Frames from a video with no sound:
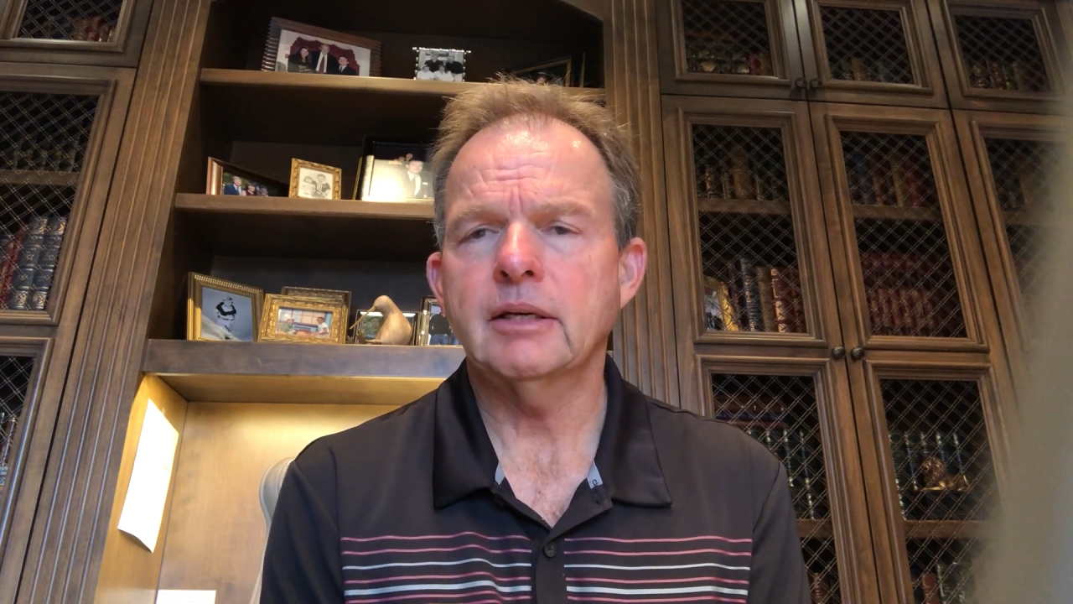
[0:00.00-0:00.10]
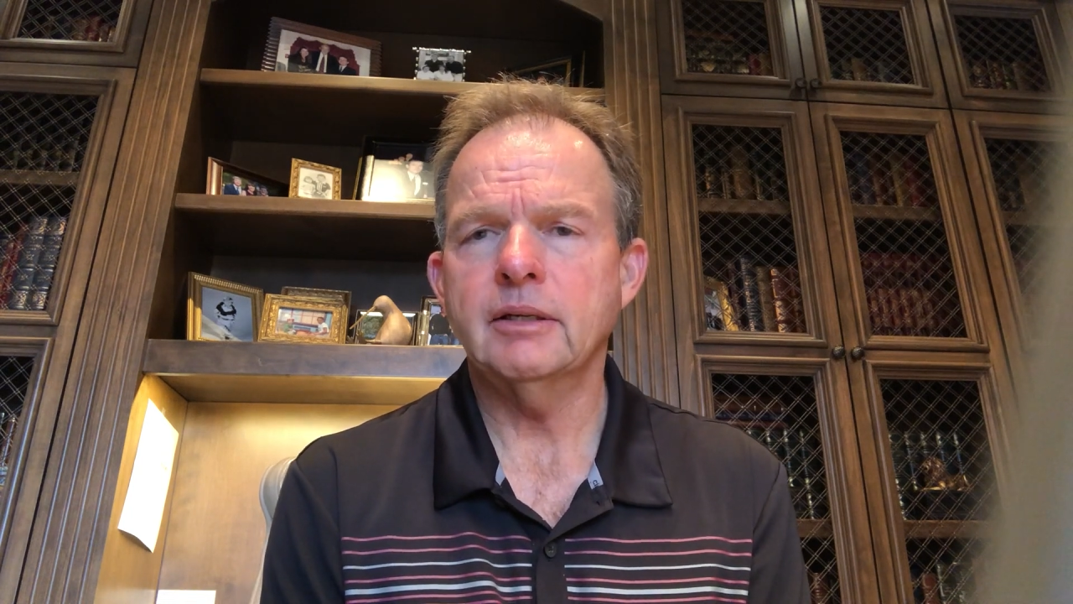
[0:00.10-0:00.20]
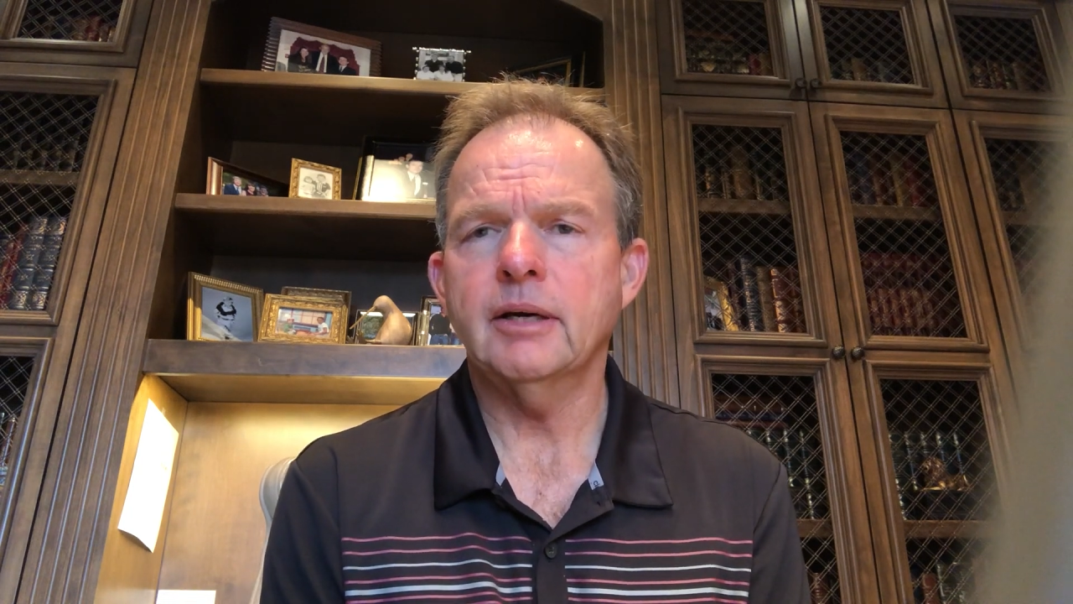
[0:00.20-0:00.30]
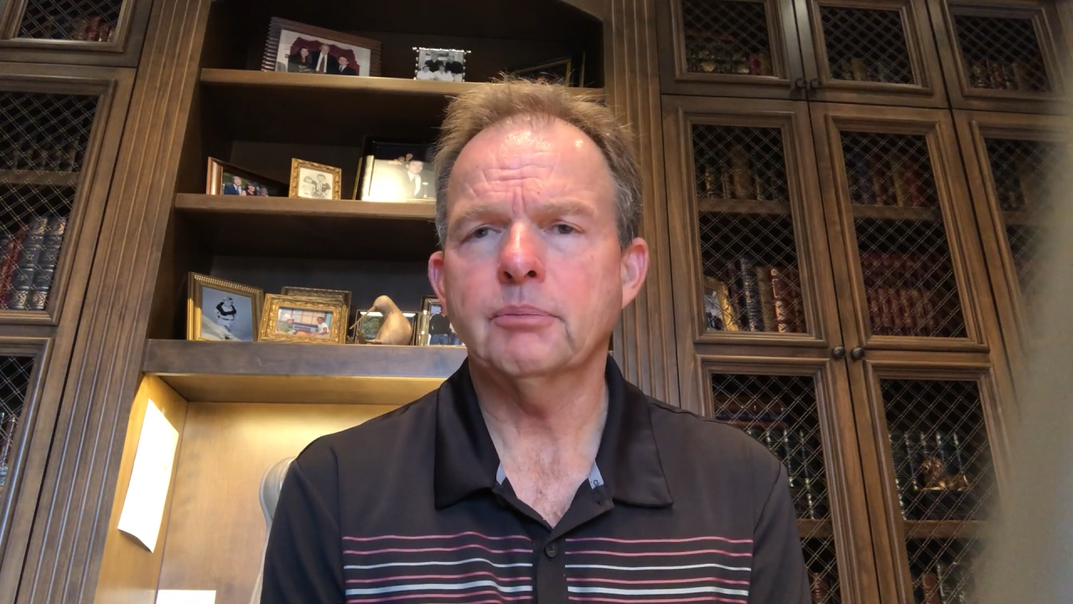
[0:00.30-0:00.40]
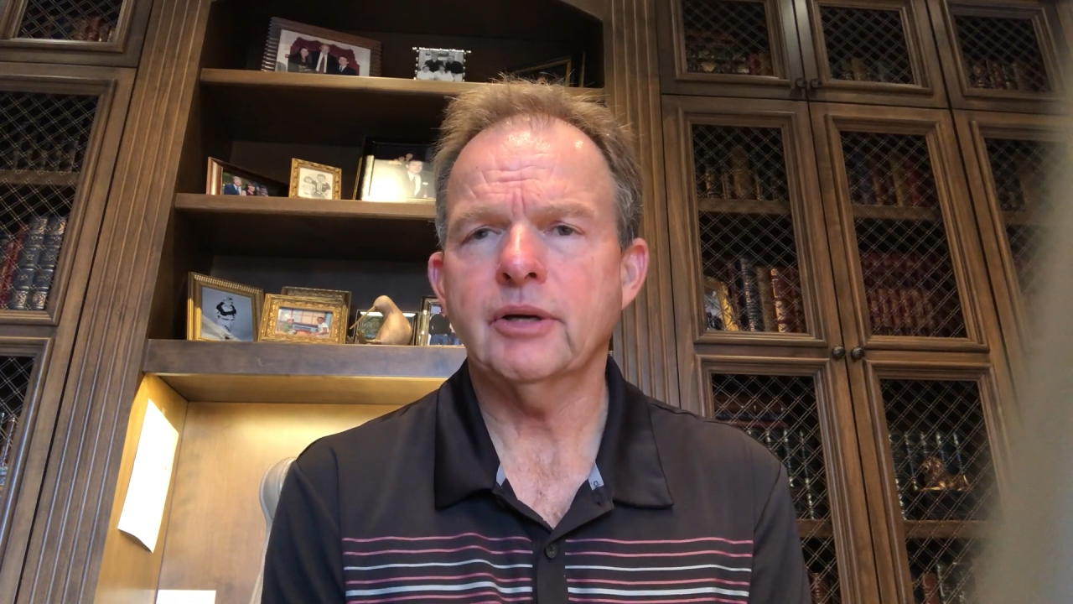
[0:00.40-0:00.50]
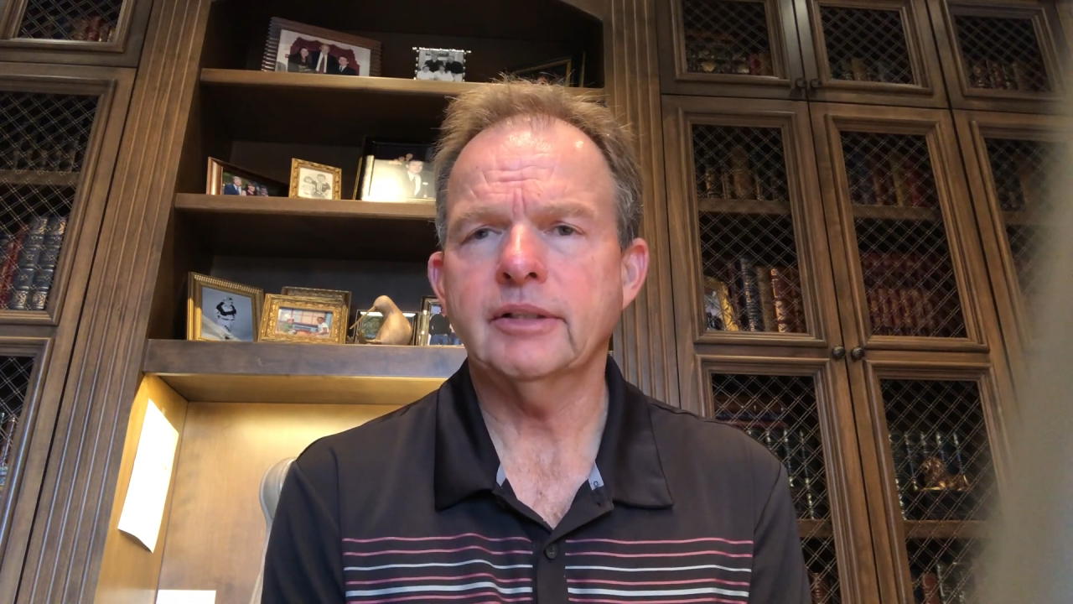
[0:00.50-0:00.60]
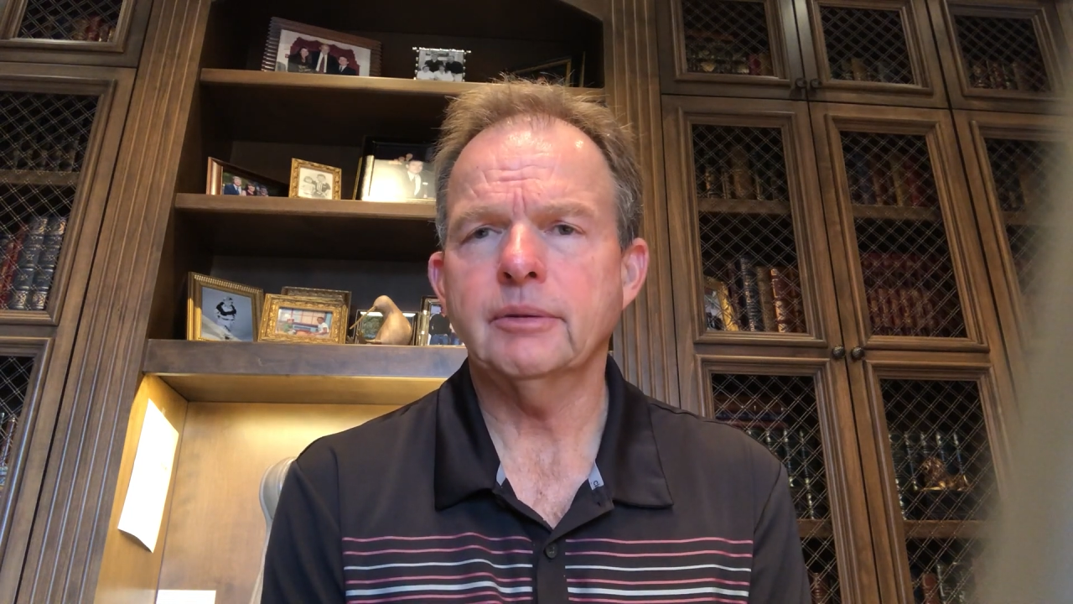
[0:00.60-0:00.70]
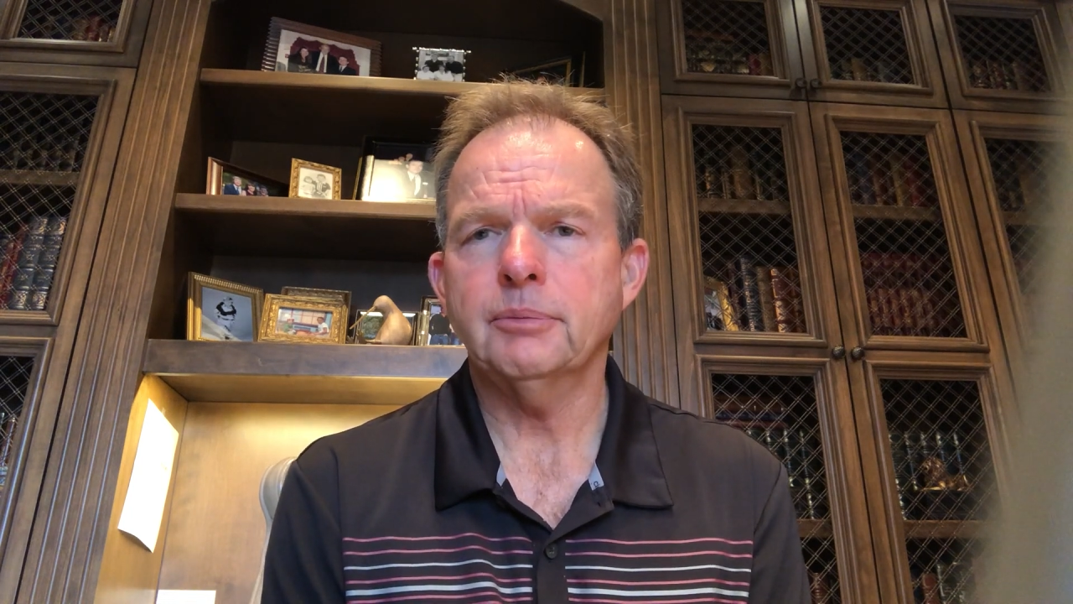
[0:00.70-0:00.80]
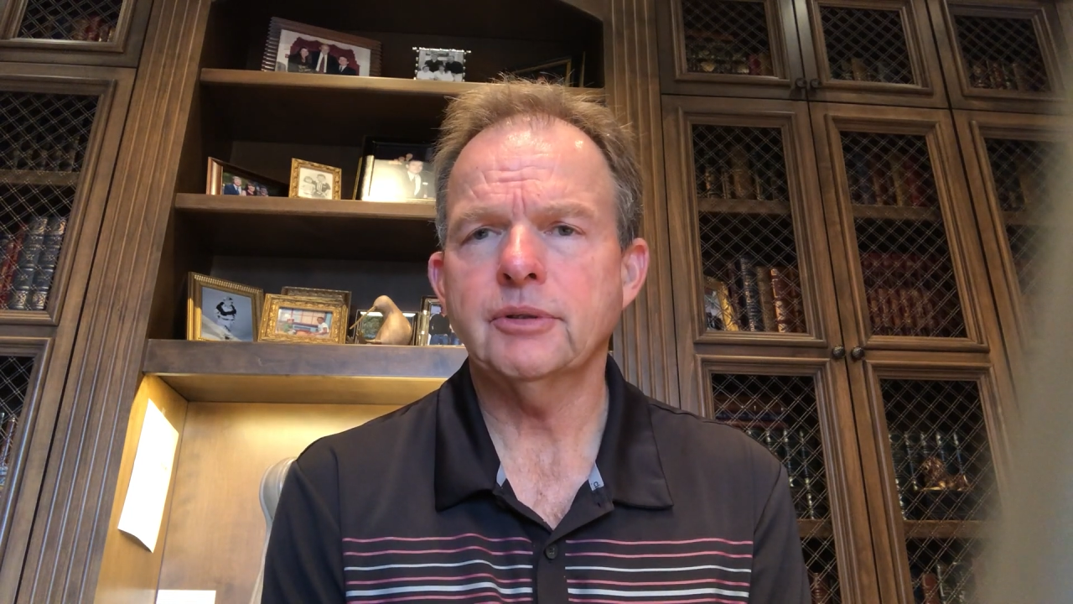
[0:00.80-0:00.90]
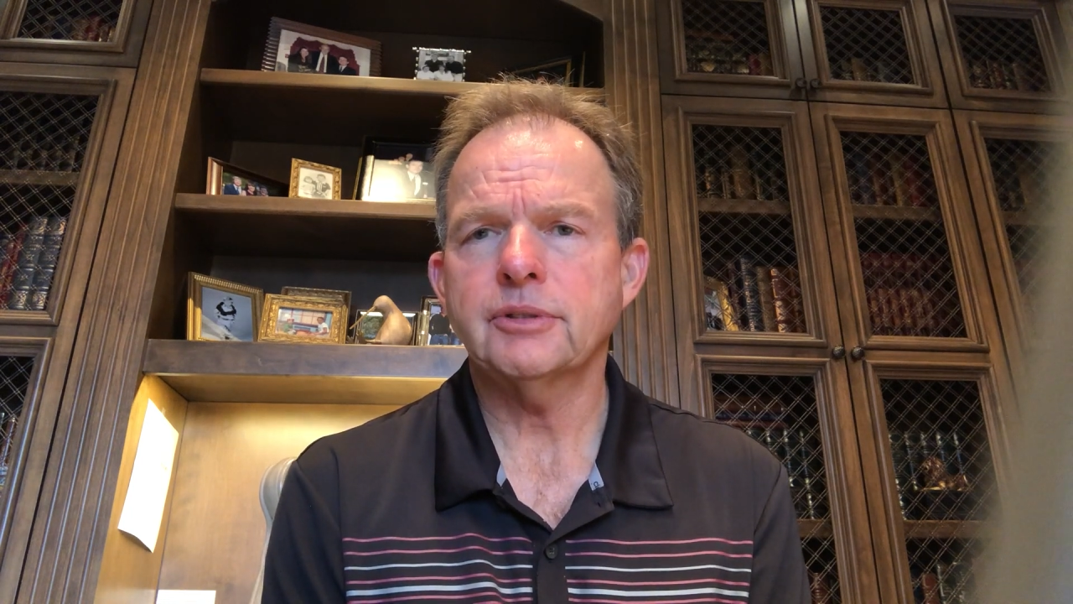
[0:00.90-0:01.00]
a non
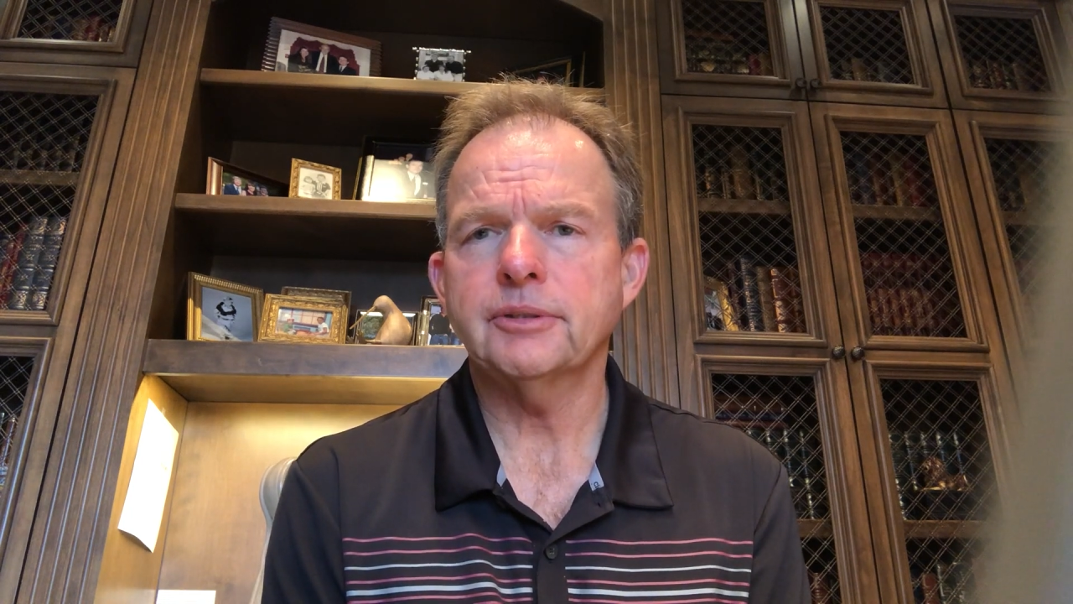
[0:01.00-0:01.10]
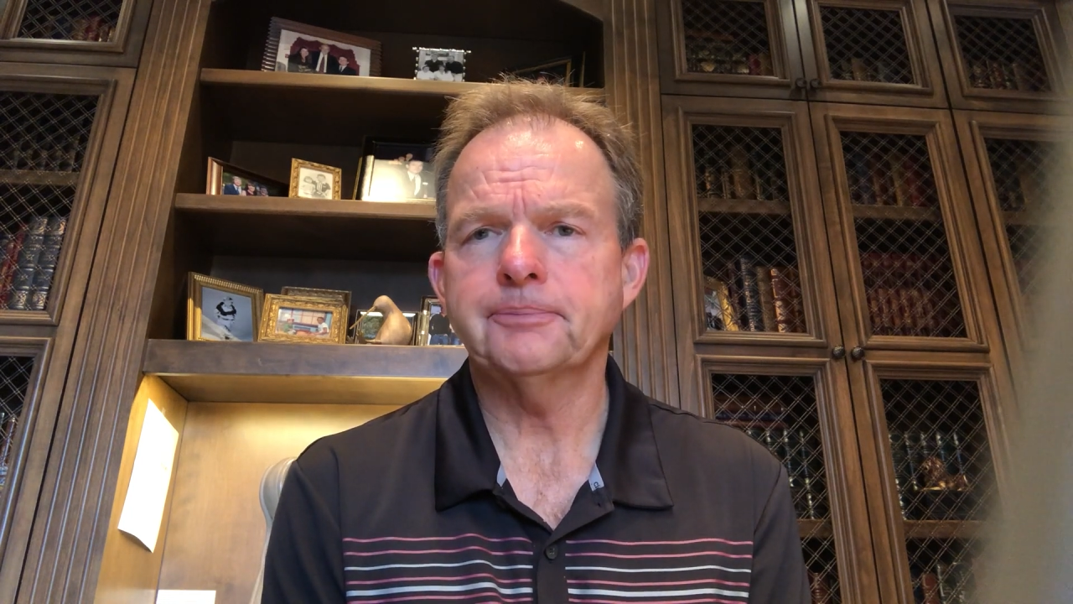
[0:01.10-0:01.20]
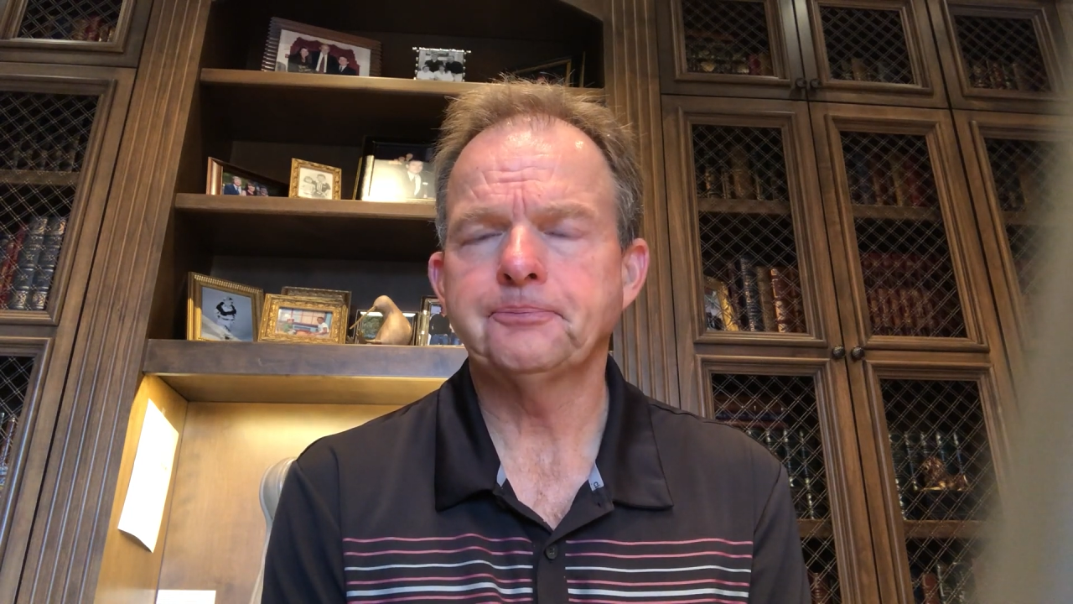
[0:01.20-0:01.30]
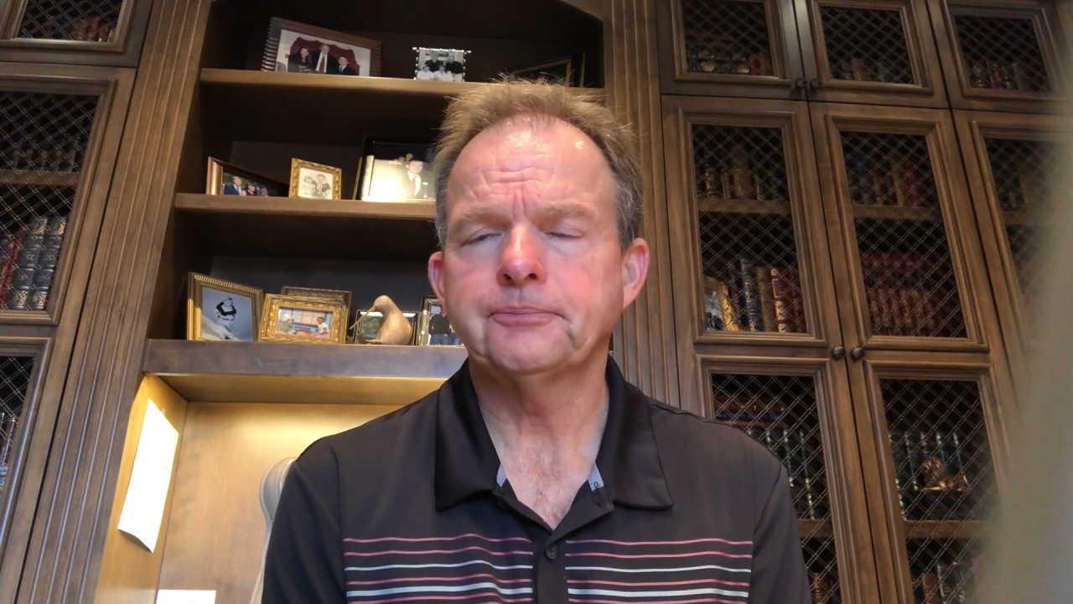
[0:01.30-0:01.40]
pregnant person.